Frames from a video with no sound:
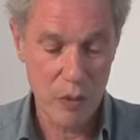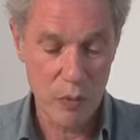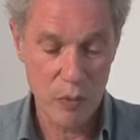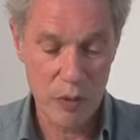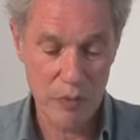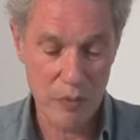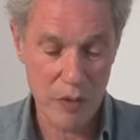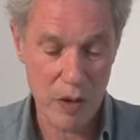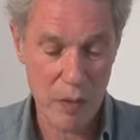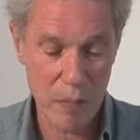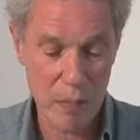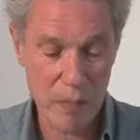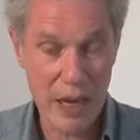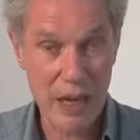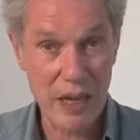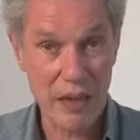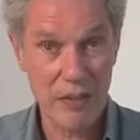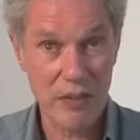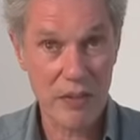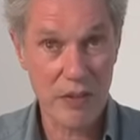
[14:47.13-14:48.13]
we've got
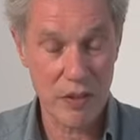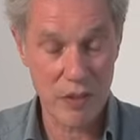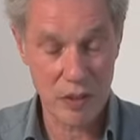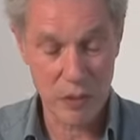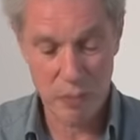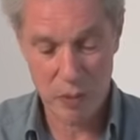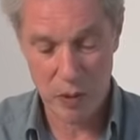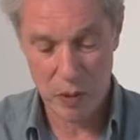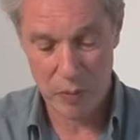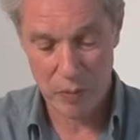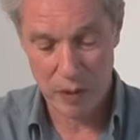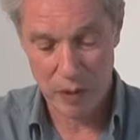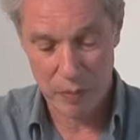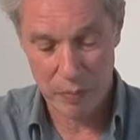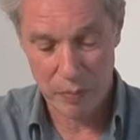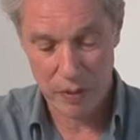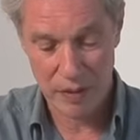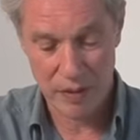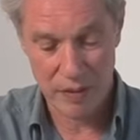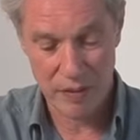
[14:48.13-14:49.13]
balance on the pop-up
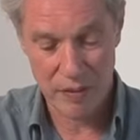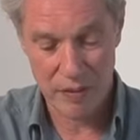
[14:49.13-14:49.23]
piece.